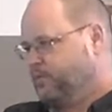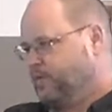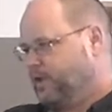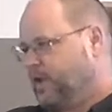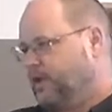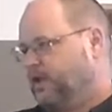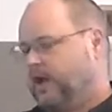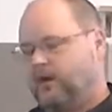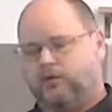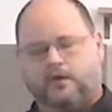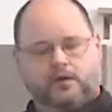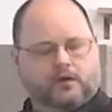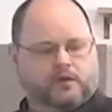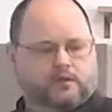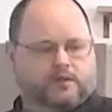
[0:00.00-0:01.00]
Okay, now
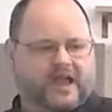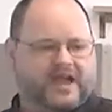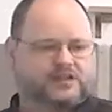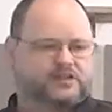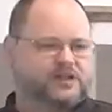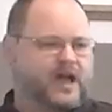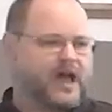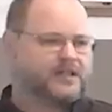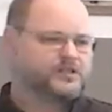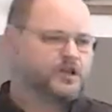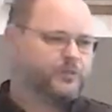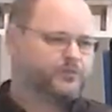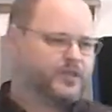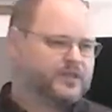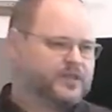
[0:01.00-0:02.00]
that's not
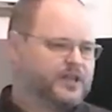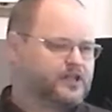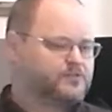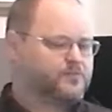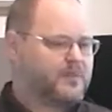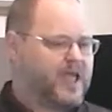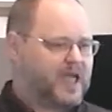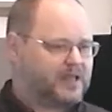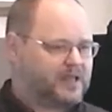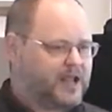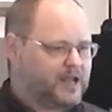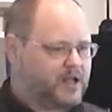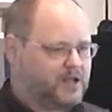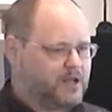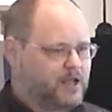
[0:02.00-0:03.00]
something that is
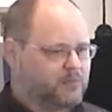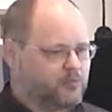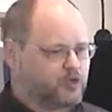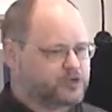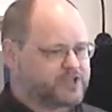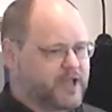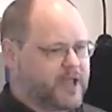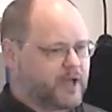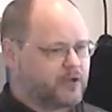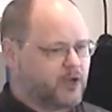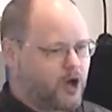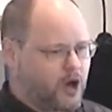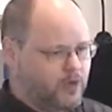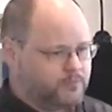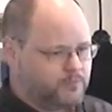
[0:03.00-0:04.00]
mandated in Mosaic
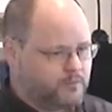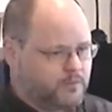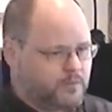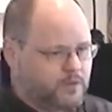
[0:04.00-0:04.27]
law.